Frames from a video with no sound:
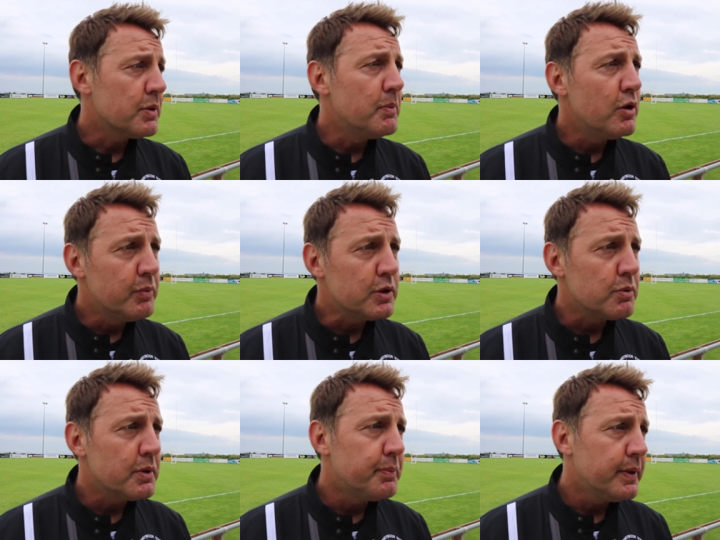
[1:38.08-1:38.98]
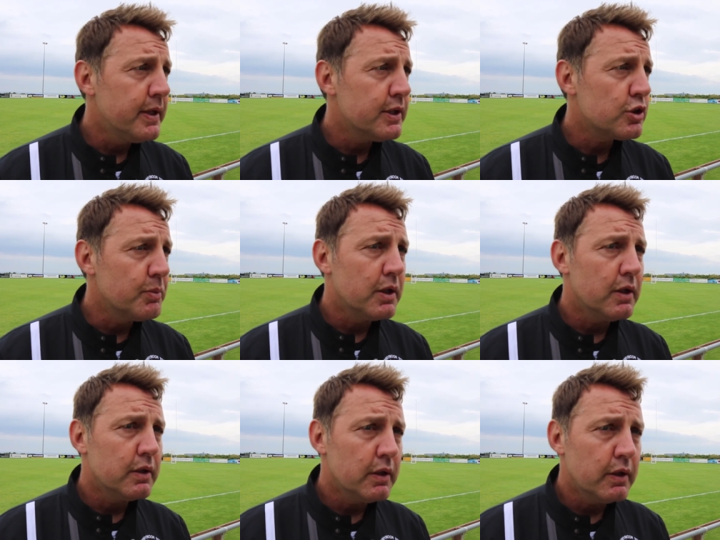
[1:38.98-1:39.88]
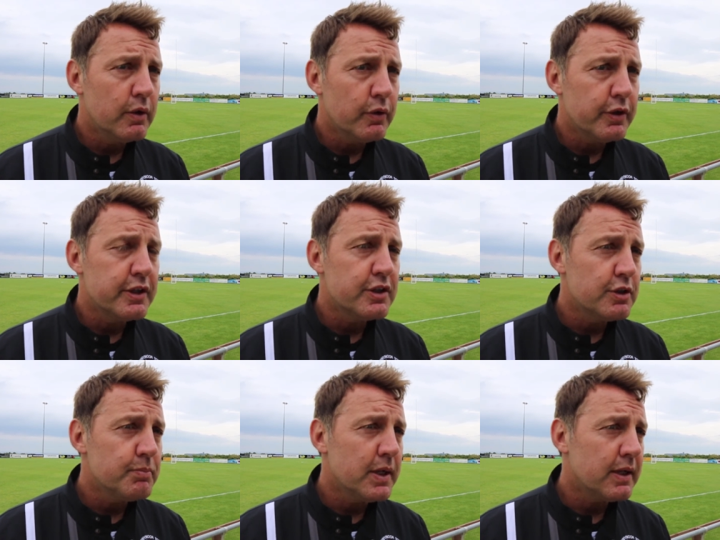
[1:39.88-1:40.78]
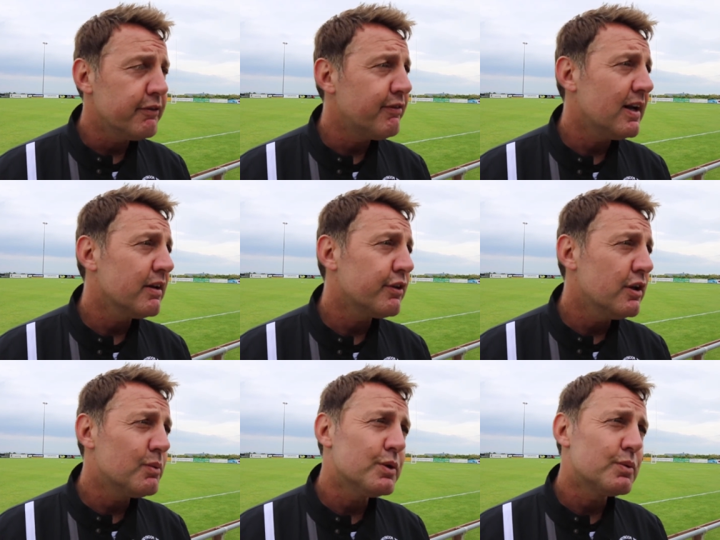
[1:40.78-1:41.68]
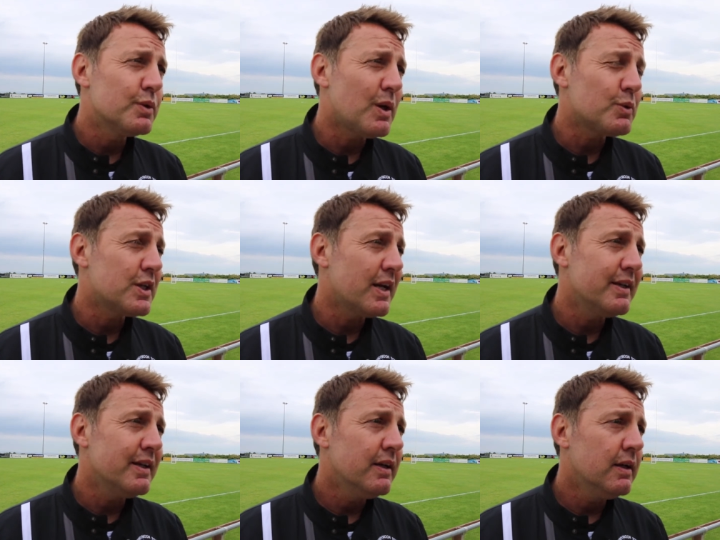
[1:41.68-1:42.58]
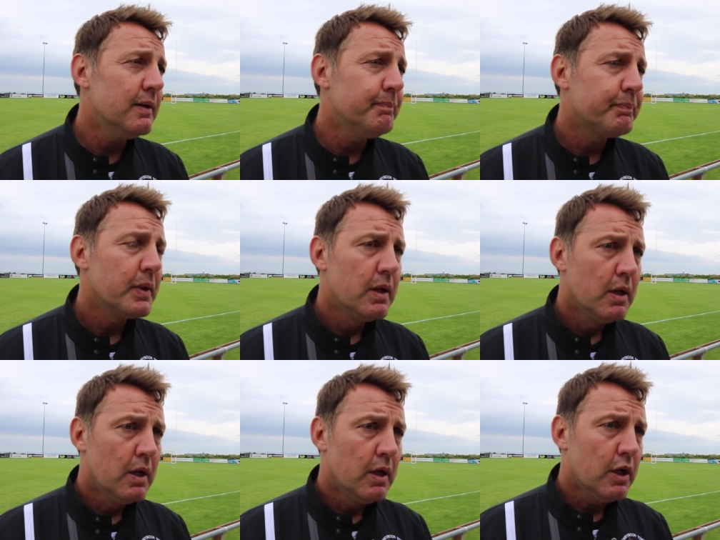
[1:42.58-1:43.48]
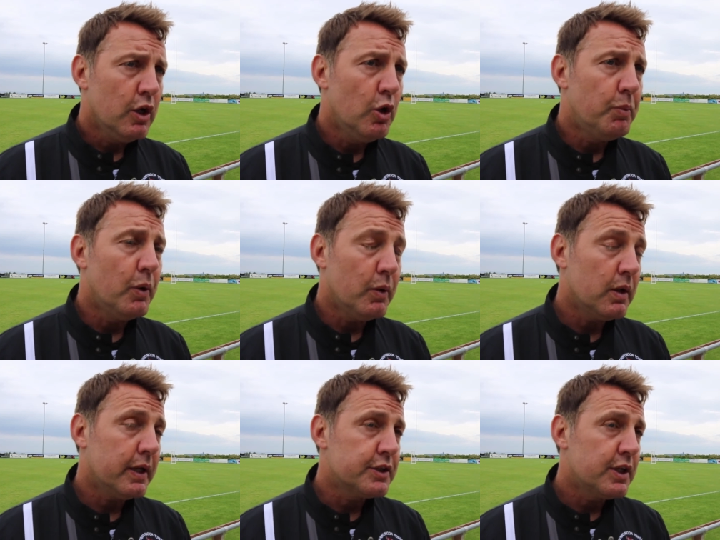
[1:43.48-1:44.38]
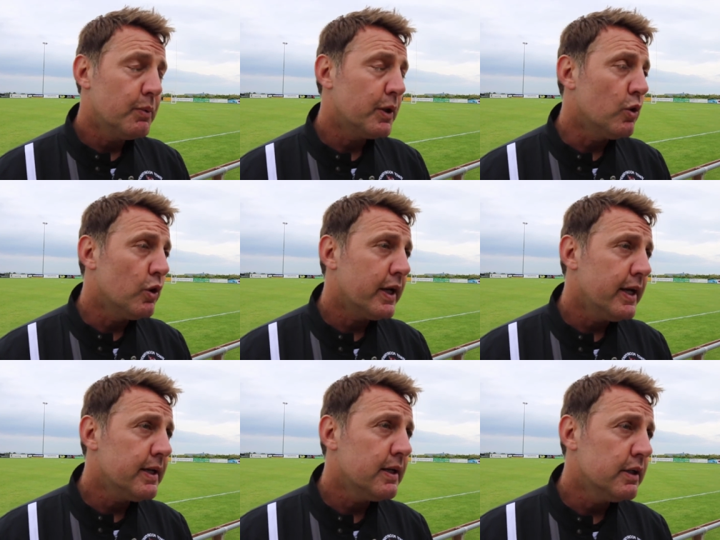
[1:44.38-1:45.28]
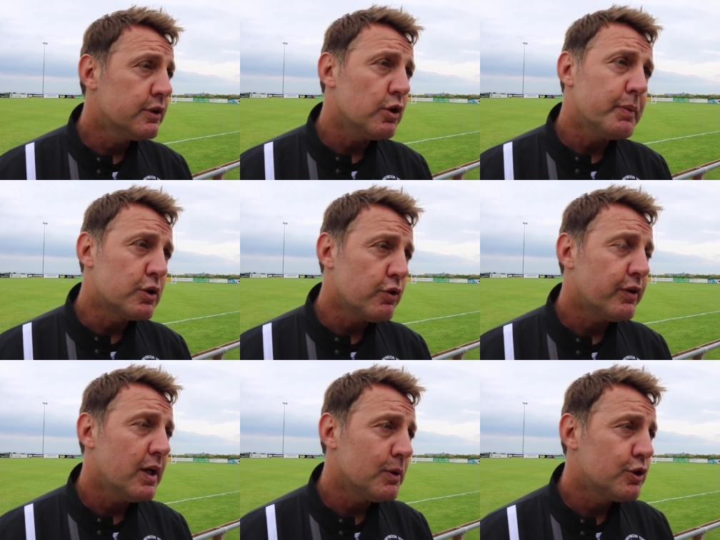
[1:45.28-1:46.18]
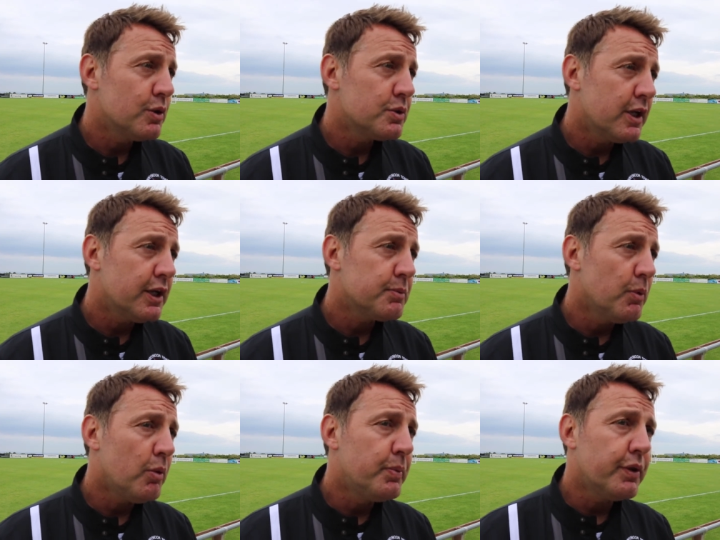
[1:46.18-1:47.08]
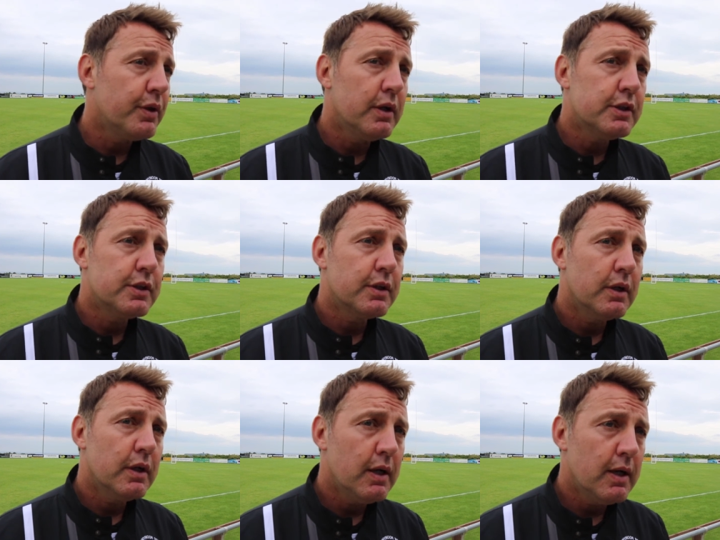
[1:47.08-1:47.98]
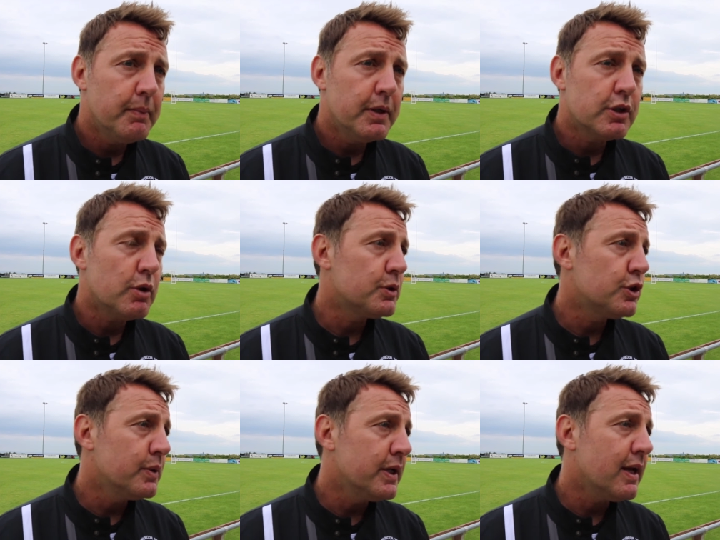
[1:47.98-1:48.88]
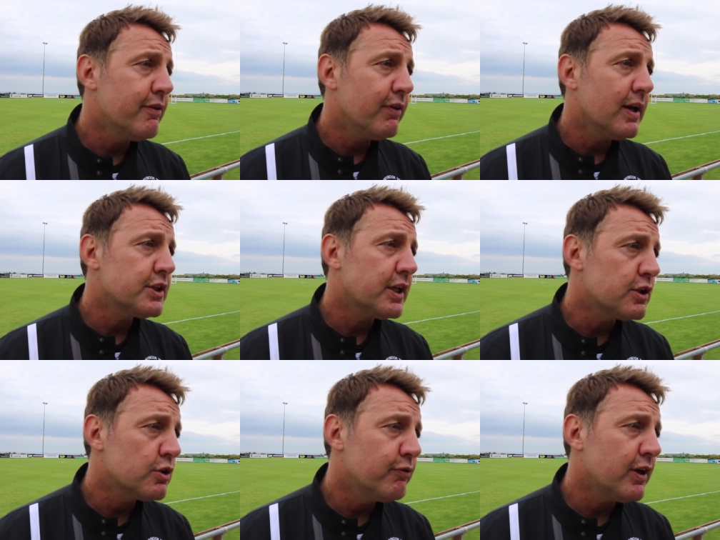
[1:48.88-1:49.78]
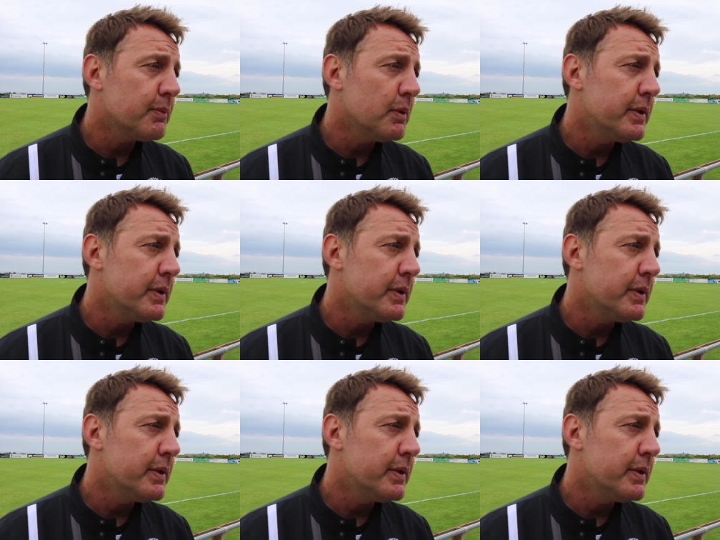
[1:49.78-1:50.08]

movement, some of the pace, some of the, you know, the decision making in the final third was outstanding. You know, but like I say, we go again, and it's going to be a tough game on Tuesday against Morpeth, and it's an opportunity again for lads to get some valuable